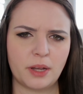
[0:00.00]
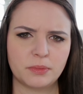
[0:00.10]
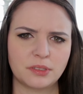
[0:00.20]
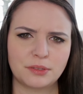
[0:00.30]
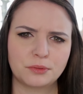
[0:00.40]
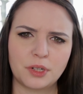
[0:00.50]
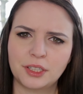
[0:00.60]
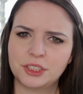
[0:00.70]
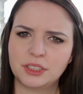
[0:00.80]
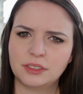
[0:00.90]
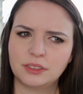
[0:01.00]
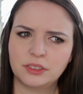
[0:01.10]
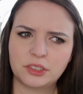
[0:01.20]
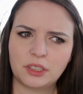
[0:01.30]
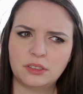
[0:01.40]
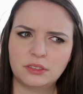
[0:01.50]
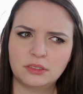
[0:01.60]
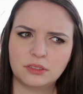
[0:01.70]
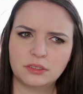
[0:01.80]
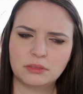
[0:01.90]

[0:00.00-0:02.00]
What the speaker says: hamsters are Russian, so